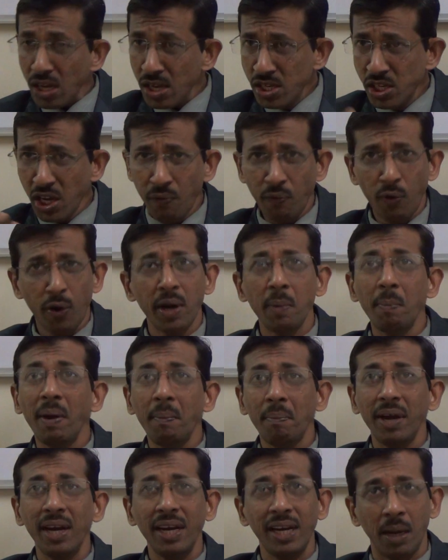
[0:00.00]
Say for
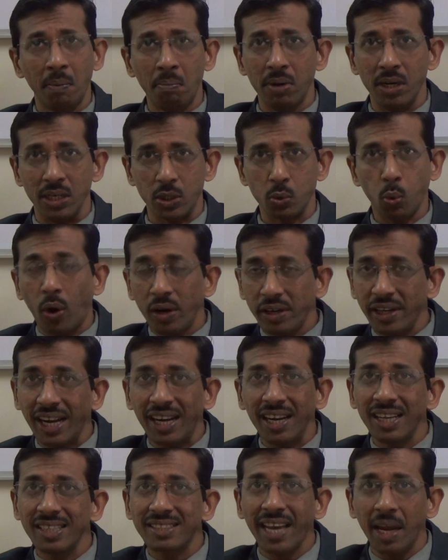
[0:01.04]
remembering numbers, what
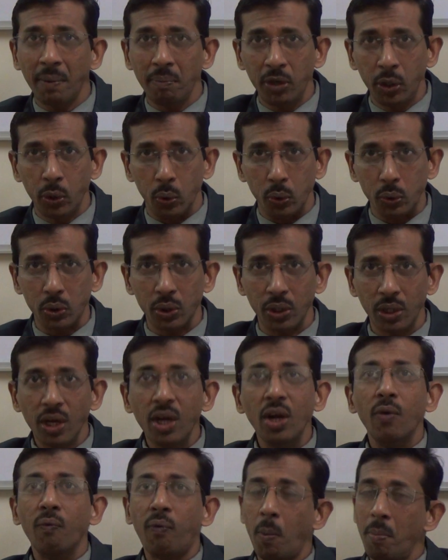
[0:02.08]
techniques can be used?
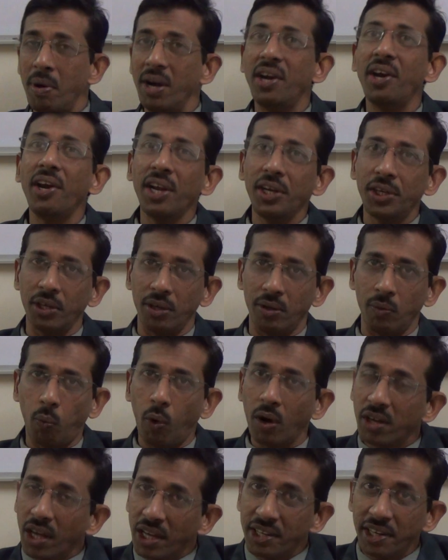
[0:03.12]
For meditation,
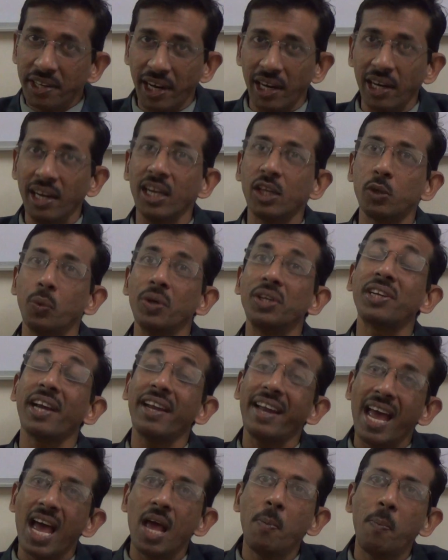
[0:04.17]
what are the techniques which
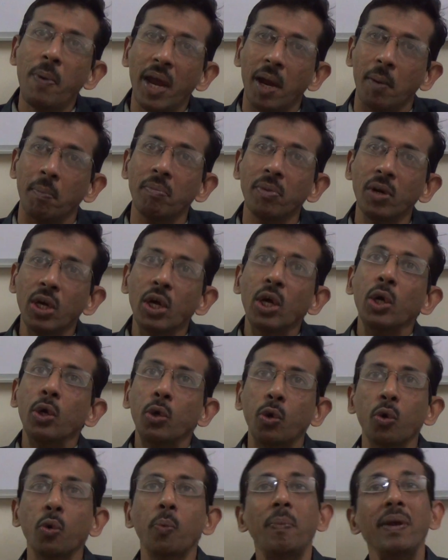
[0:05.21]
can help him
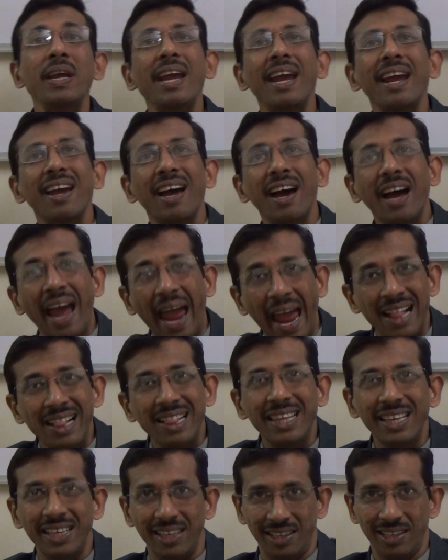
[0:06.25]
to be
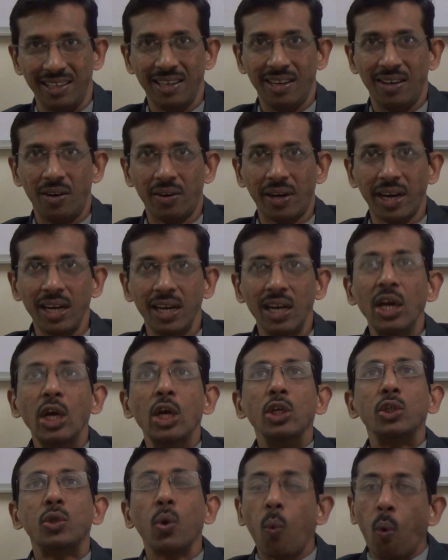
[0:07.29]
healthy? Okay,
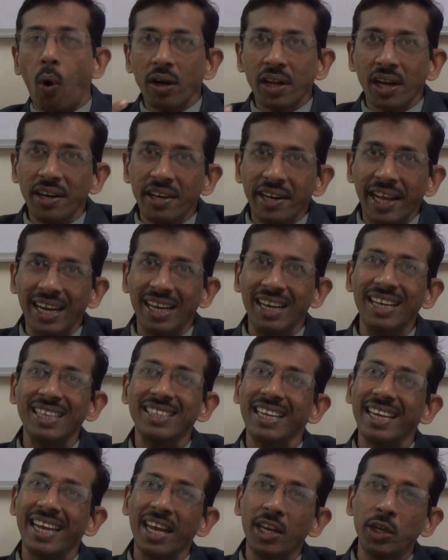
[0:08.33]
so what are the techniques
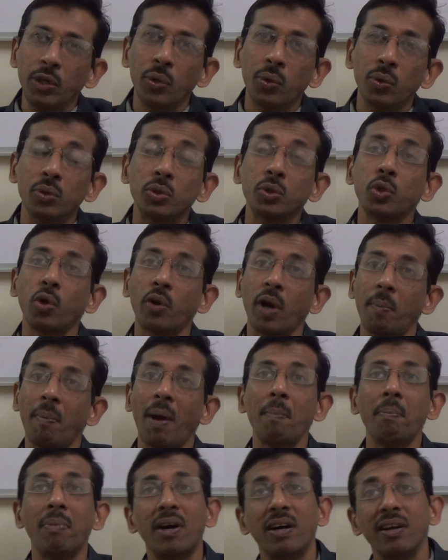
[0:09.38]
he can use to
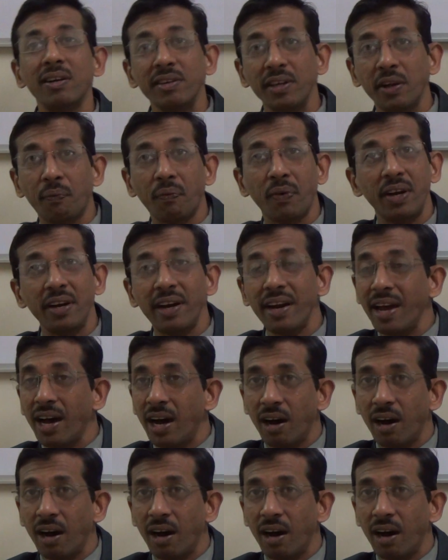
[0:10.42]
remember different